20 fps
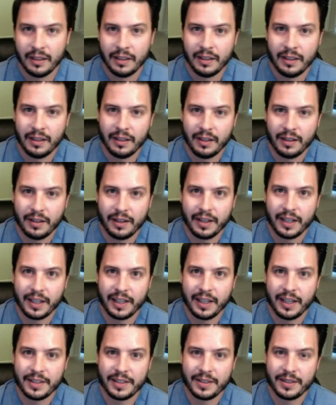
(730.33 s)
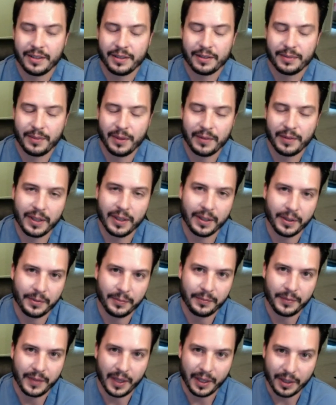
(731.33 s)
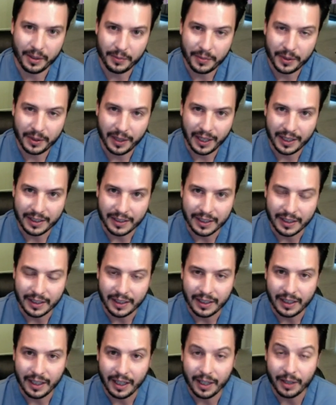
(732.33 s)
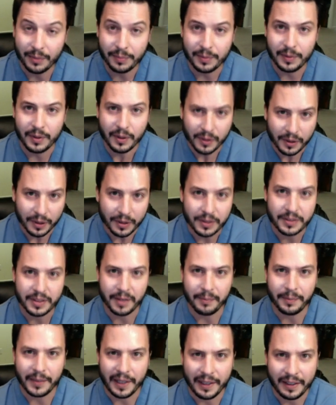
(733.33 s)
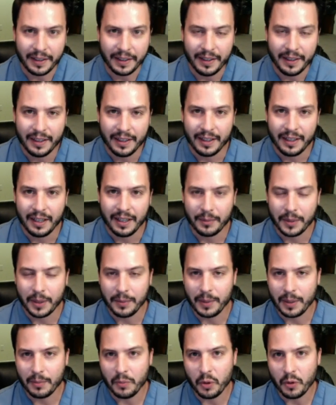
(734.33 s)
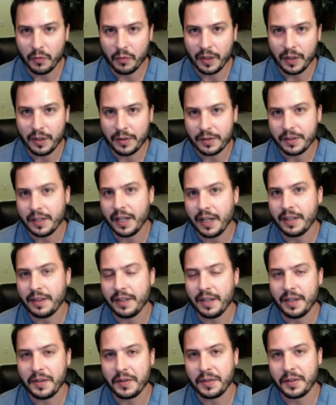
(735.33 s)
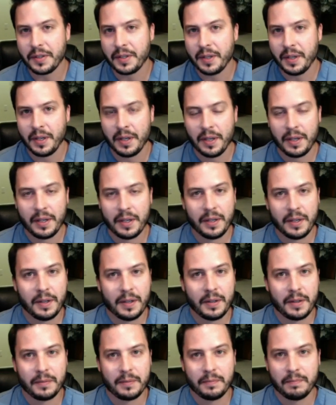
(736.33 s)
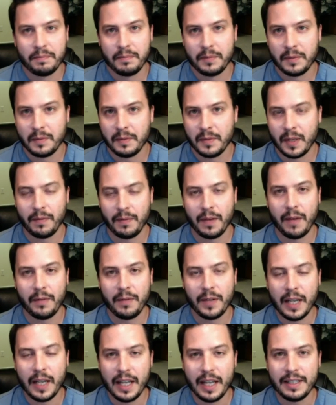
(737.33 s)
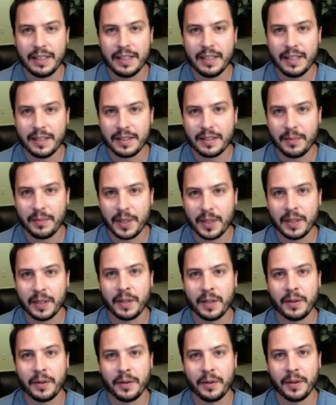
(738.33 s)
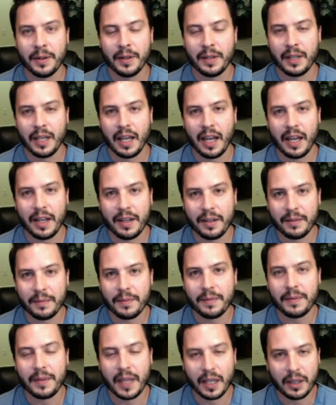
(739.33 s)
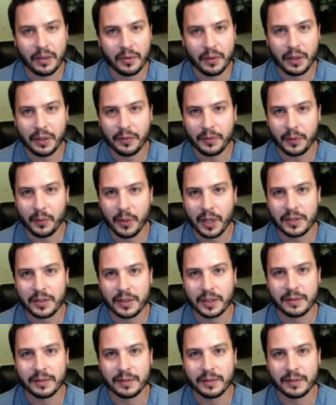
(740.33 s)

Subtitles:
Alright guys, so there's my video. I hope you liked it. I hope you learned something. I'm going to make more videos like this. If you have any ideas, let me know. Thank you all for watching.